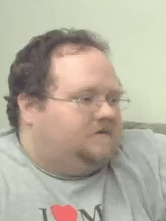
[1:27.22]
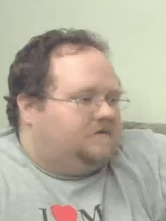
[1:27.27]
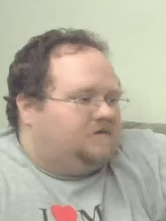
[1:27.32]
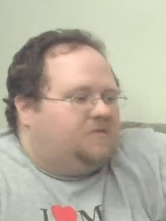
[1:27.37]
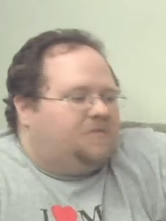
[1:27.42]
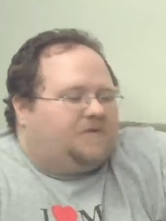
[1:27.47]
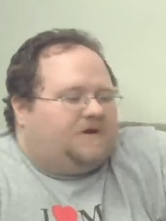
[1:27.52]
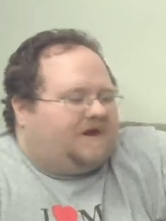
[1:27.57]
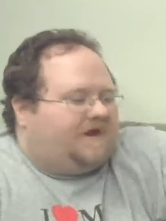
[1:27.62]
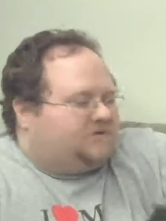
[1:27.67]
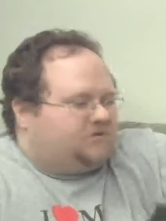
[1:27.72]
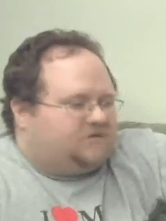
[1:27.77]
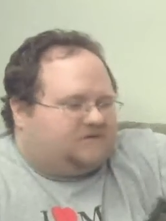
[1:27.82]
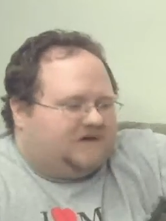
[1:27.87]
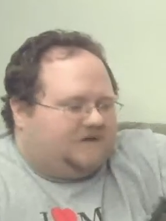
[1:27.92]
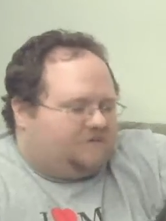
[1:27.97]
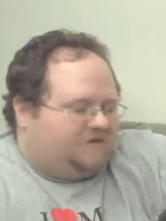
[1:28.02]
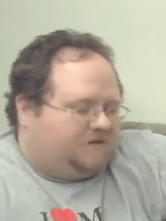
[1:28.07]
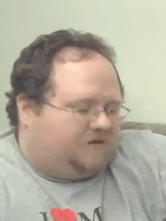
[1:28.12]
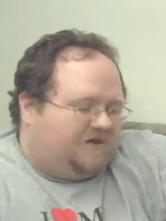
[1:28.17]
supernatural
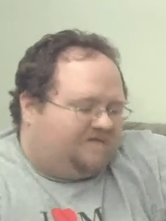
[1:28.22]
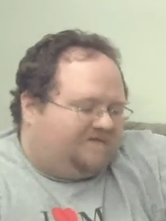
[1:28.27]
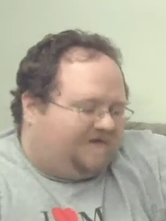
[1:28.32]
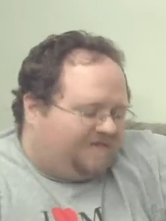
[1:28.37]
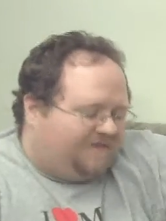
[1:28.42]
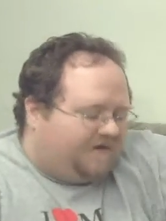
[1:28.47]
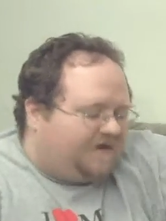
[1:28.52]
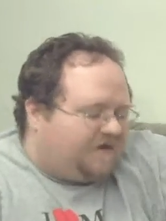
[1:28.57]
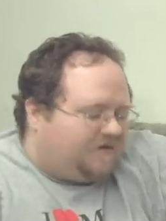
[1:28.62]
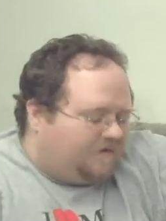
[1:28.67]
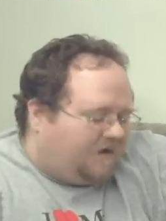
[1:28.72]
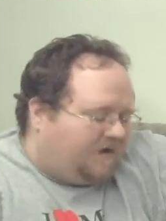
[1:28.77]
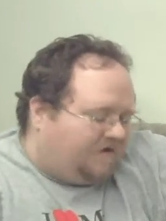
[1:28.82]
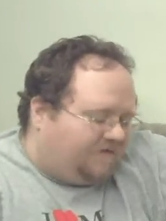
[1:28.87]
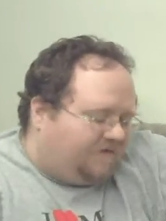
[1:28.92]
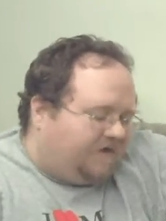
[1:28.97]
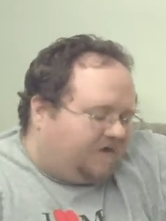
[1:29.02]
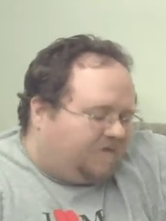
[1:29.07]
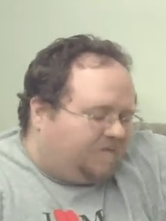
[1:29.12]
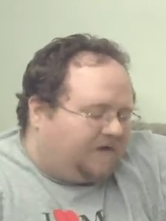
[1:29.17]
type stuff. I think you
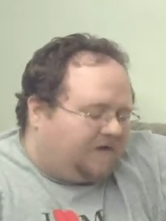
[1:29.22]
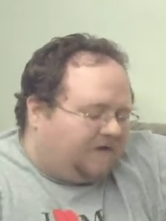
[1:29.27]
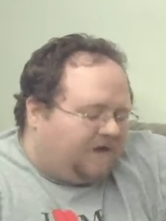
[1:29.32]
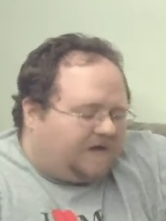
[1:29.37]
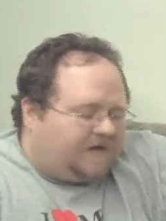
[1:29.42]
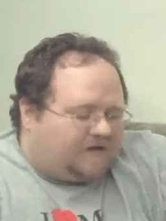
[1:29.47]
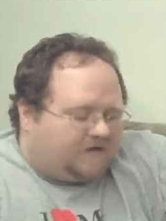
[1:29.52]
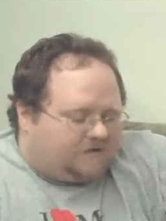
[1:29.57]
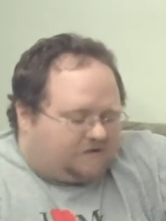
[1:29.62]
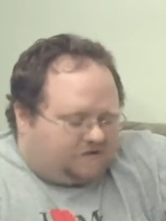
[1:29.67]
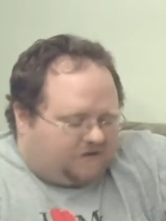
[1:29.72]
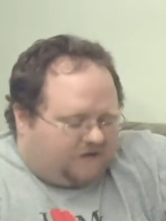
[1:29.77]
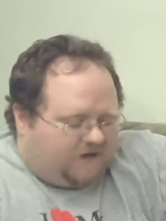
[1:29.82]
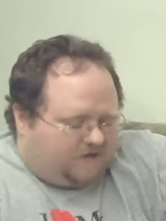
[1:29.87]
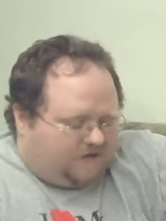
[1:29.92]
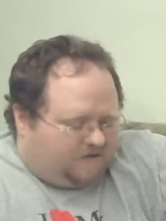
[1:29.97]
might like it. It's got,